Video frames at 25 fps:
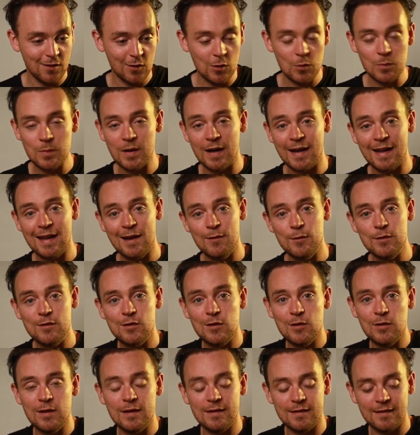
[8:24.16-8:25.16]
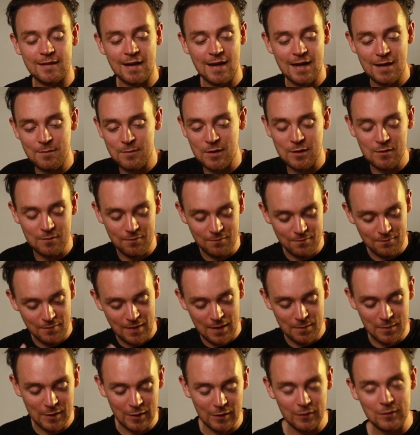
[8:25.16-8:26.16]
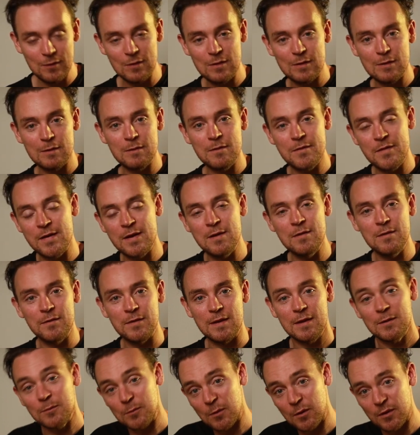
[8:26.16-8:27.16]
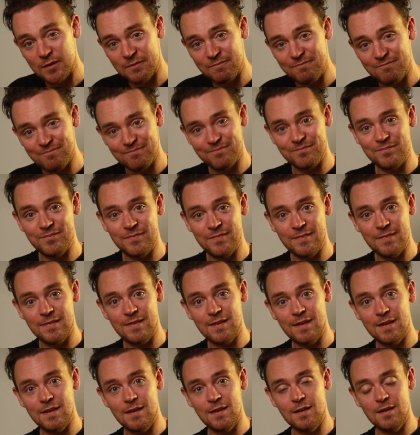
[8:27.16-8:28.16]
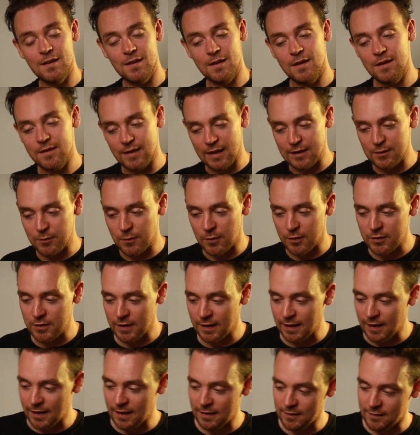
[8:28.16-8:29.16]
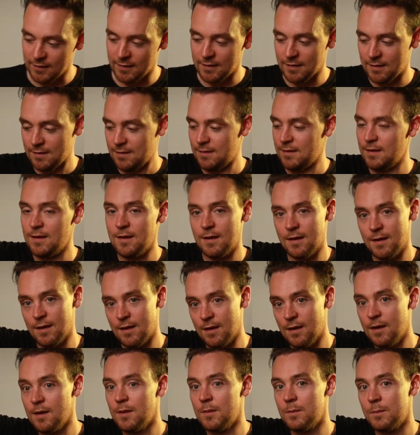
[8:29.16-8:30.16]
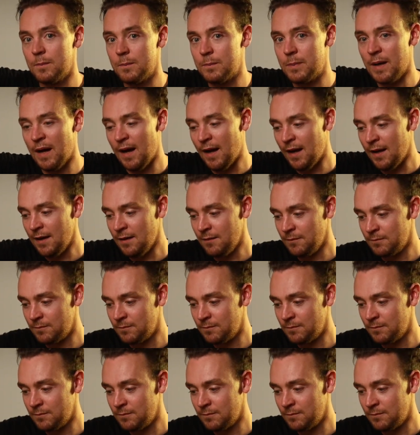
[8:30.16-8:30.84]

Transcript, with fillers: come back here in two years' time and maybe I'll do a review of this one. Thanks for watching, guys. Bye.